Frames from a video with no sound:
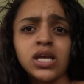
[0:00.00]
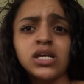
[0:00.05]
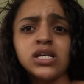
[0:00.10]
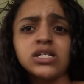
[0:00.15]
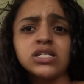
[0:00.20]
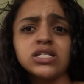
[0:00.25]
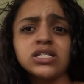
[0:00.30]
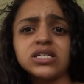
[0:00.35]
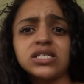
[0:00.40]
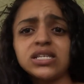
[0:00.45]

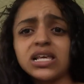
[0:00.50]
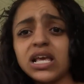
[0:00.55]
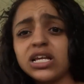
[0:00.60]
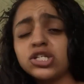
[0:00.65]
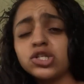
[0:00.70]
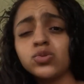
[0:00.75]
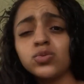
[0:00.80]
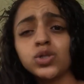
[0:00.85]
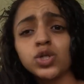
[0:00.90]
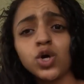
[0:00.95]
she said
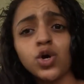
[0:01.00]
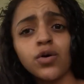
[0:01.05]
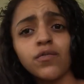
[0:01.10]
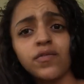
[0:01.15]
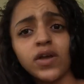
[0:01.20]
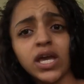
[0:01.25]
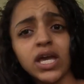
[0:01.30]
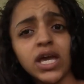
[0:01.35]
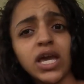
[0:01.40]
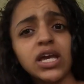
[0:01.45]
she was on
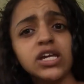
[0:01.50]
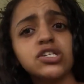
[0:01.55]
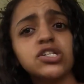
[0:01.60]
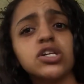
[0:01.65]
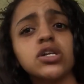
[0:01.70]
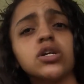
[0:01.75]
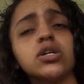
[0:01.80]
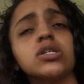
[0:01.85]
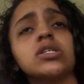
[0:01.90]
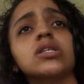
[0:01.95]

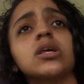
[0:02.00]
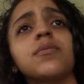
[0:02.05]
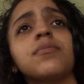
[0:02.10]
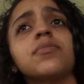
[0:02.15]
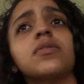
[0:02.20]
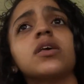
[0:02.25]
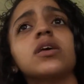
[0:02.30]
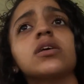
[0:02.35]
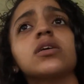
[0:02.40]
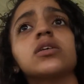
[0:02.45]
vacation or
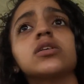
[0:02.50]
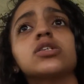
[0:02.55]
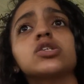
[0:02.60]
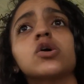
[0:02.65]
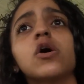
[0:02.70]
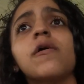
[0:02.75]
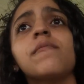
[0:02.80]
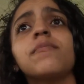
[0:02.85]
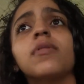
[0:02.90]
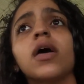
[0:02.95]
something,
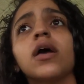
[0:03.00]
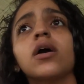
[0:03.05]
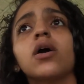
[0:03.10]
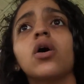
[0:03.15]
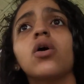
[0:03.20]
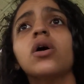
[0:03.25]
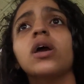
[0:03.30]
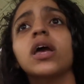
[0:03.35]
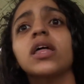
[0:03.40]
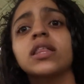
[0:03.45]
so I'm like,
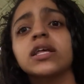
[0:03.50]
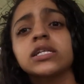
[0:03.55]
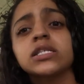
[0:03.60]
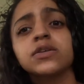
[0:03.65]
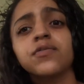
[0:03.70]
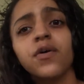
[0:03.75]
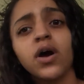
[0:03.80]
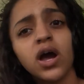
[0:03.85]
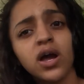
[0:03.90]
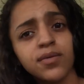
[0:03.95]
okay, that's
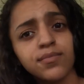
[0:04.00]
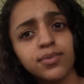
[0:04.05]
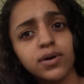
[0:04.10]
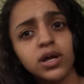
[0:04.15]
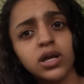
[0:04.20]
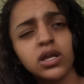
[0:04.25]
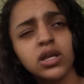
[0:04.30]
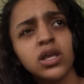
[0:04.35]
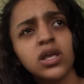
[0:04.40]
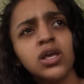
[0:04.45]
fine,
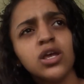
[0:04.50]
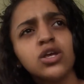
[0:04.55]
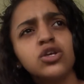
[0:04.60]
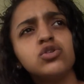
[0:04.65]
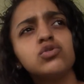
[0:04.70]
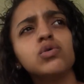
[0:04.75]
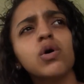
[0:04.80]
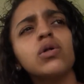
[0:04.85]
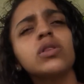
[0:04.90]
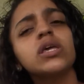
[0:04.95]
but
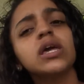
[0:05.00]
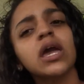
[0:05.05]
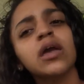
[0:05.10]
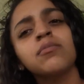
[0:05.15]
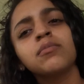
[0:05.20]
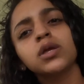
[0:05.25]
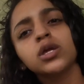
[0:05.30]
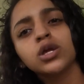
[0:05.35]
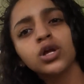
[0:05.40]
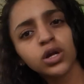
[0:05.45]
you only gave
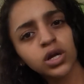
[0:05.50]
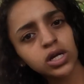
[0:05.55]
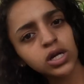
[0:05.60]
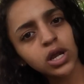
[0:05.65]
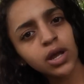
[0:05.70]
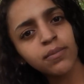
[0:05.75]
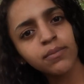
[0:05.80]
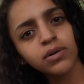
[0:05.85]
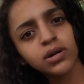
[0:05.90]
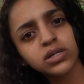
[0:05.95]
me your
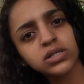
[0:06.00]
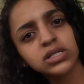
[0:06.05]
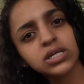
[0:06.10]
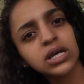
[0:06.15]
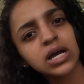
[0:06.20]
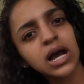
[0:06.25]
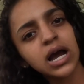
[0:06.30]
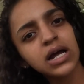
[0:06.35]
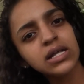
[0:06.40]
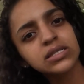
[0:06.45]
number to
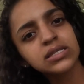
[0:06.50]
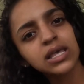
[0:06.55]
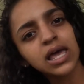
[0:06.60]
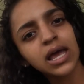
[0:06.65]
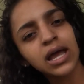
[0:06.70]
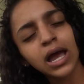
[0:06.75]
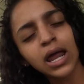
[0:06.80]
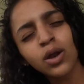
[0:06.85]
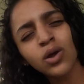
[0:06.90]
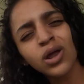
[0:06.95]

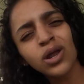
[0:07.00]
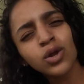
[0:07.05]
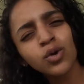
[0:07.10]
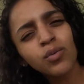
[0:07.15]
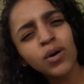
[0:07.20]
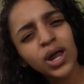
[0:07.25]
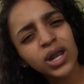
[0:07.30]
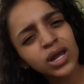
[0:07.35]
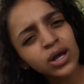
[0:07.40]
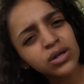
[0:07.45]
contact. I don't have
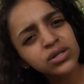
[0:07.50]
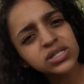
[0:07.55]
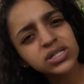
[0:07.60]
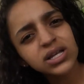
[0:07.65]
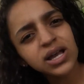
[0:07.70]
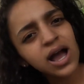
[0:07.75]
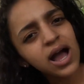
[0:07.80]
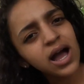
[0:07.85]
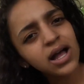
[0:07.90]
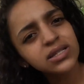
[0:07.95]
nobody else to
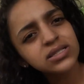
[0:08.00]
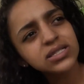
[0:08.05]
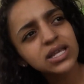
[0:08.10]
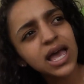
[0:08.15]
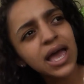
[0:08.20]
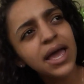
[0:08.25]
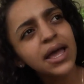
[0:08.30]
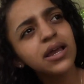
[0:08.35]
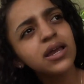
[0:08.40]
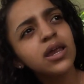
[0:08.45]

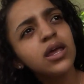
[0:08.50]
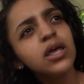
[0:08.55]
contact.